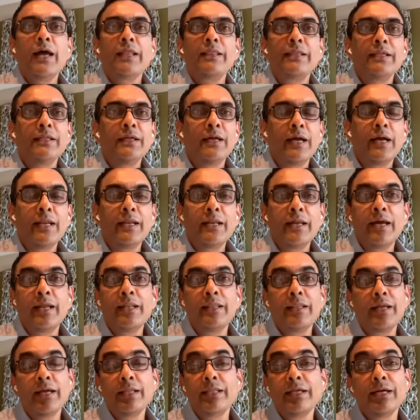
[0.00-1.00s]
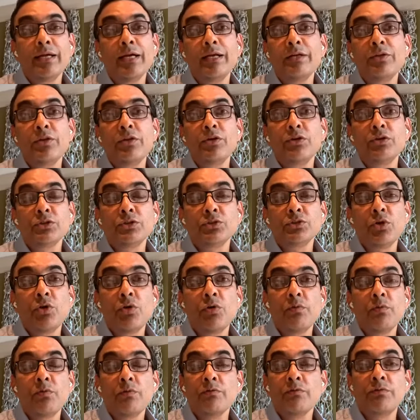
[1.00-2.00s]
I think, and they continue to
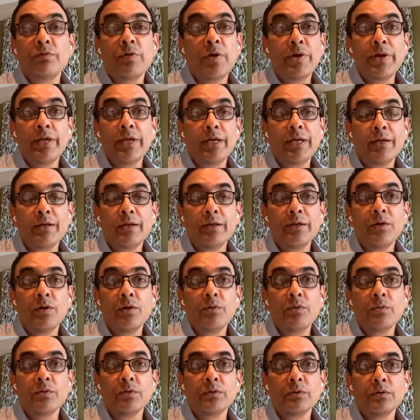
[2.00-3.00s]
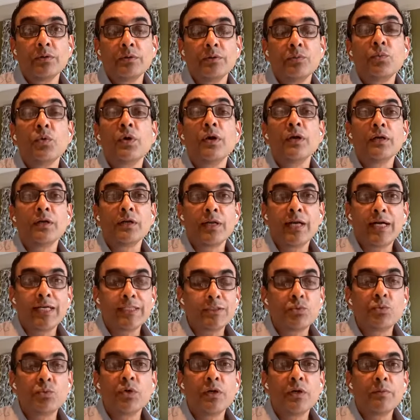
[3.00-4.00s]
show very,
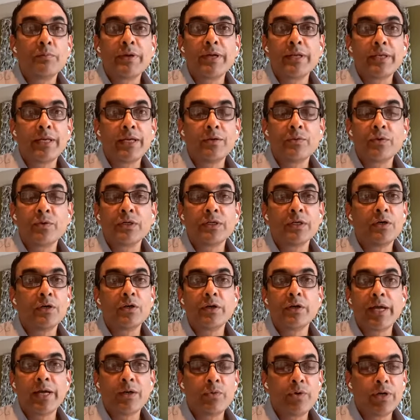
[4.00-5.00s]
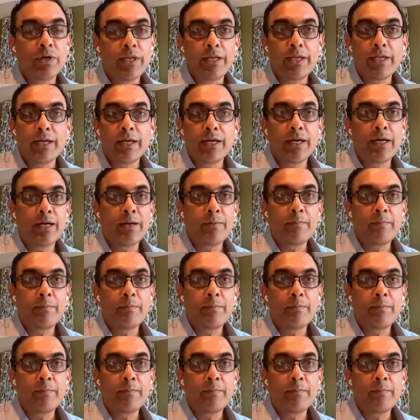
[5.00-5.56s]
world-class, world-beating return on equity,